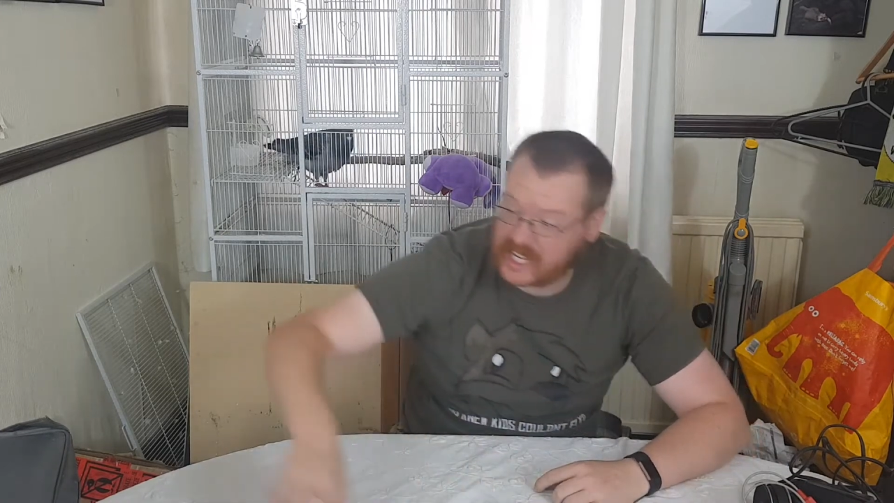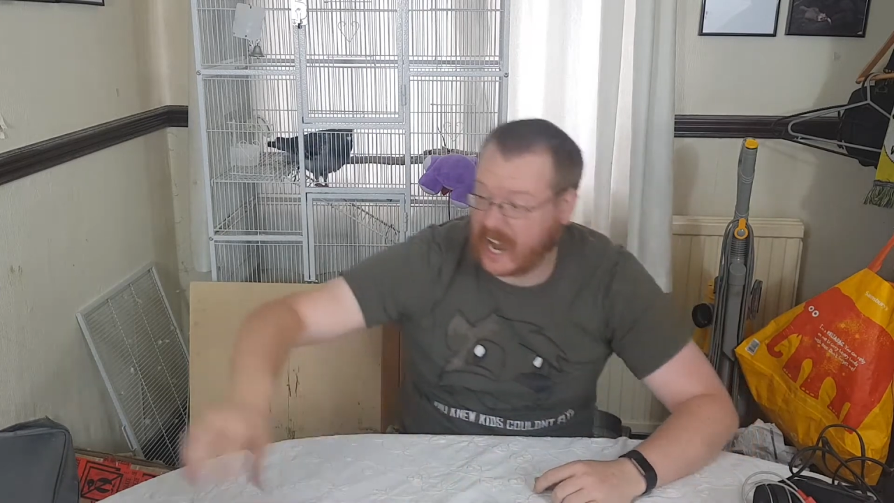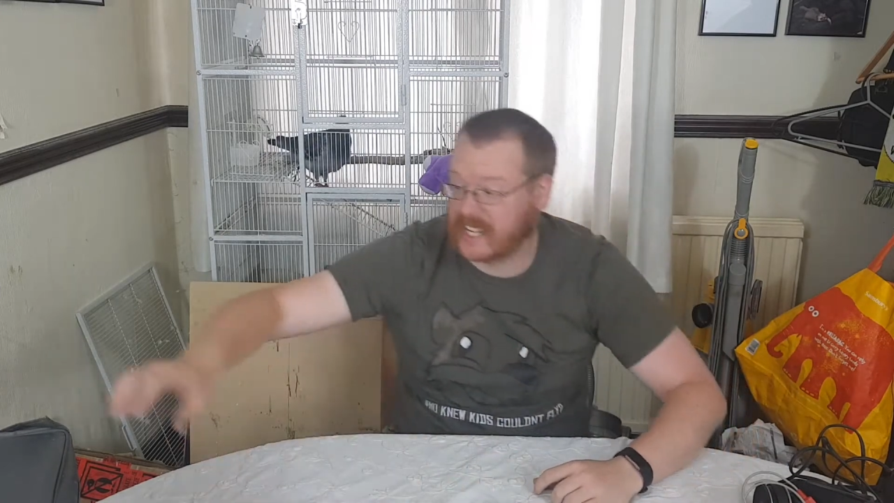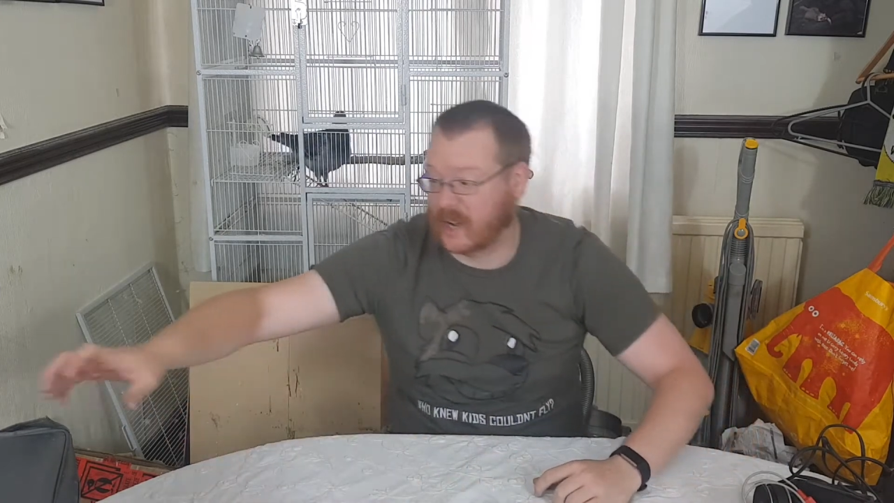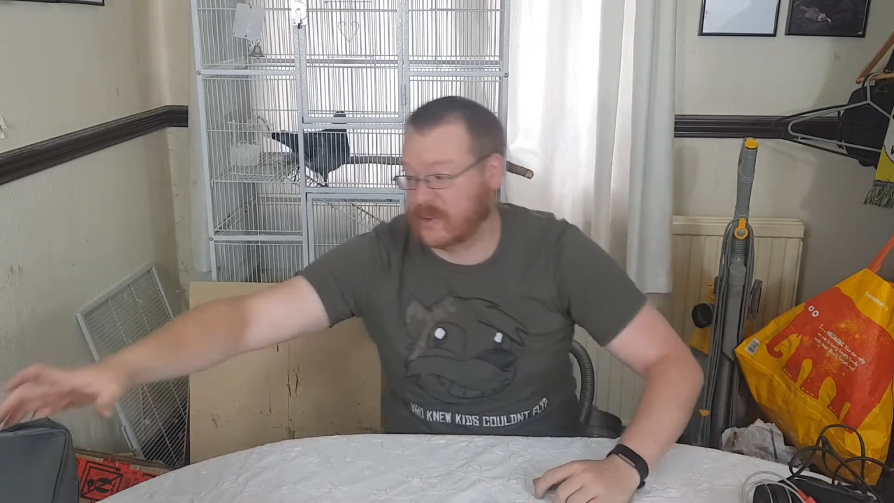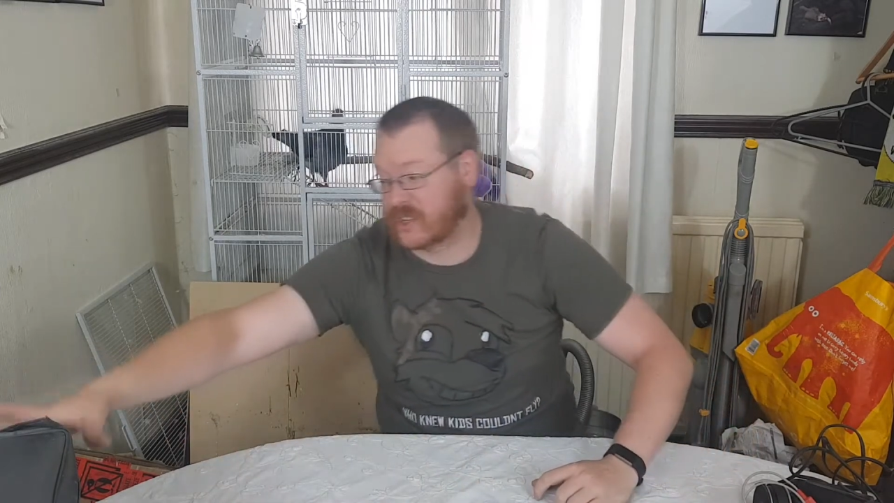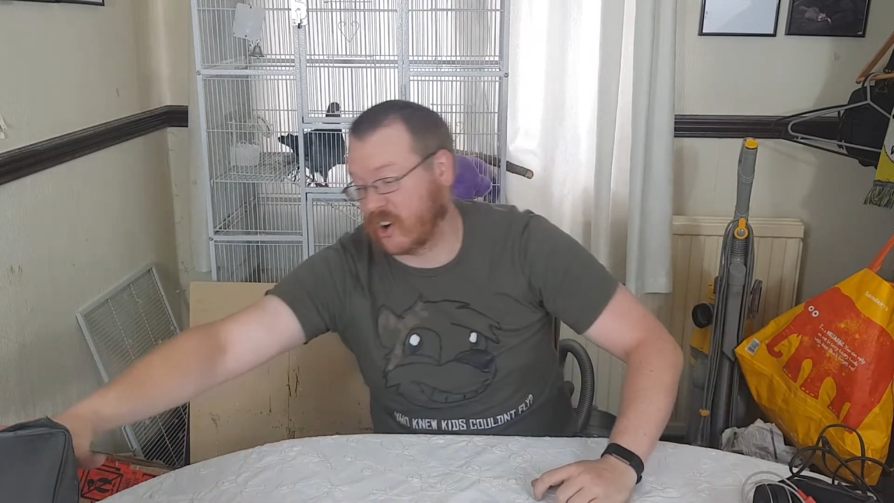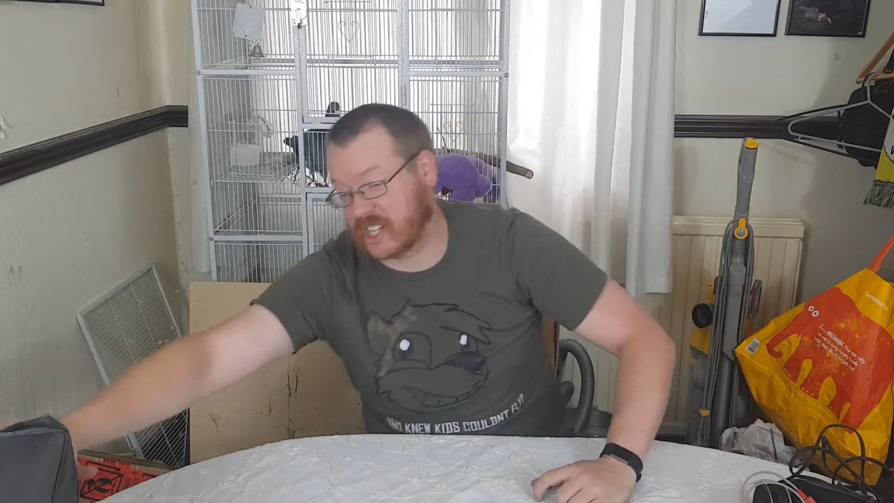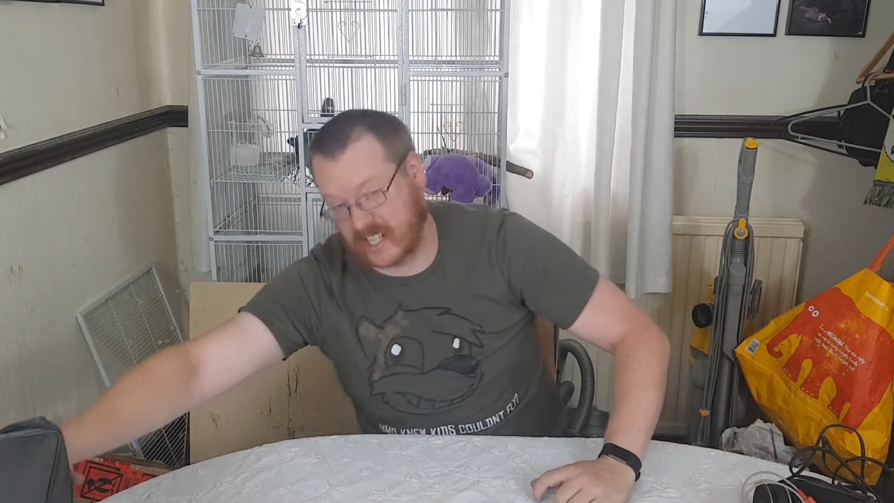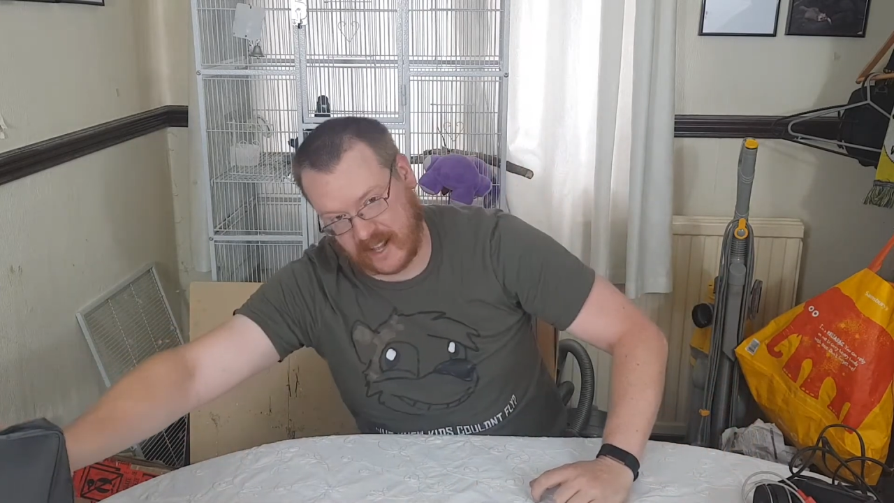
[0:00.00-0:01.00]
I don't
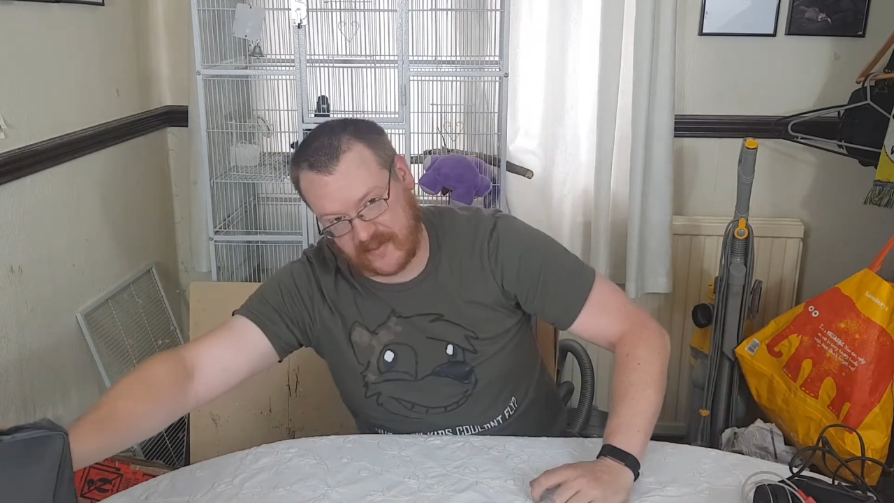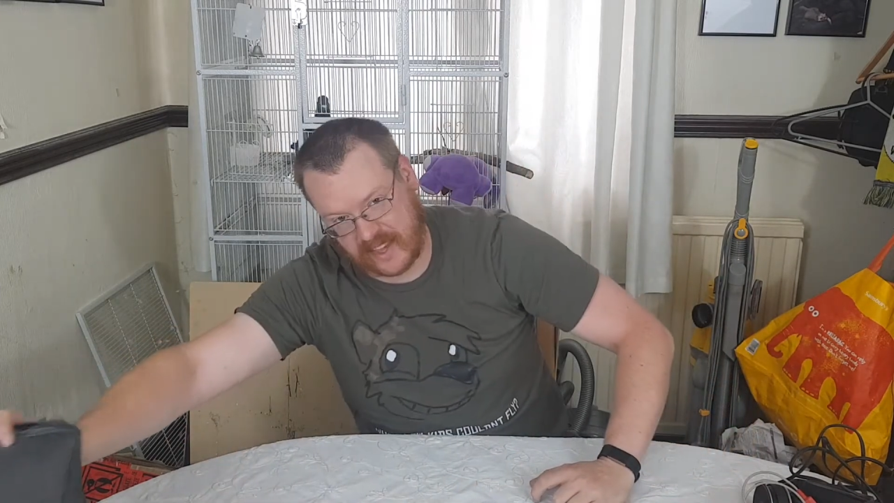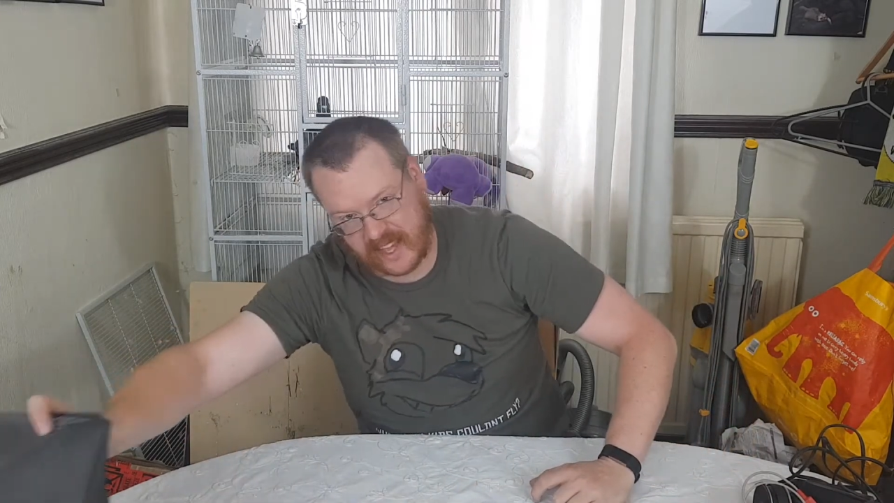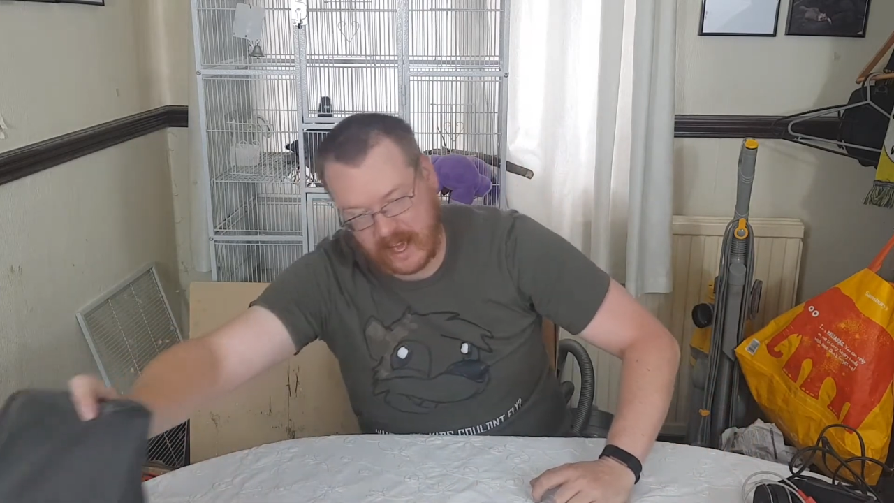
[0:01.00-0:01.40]
trust it.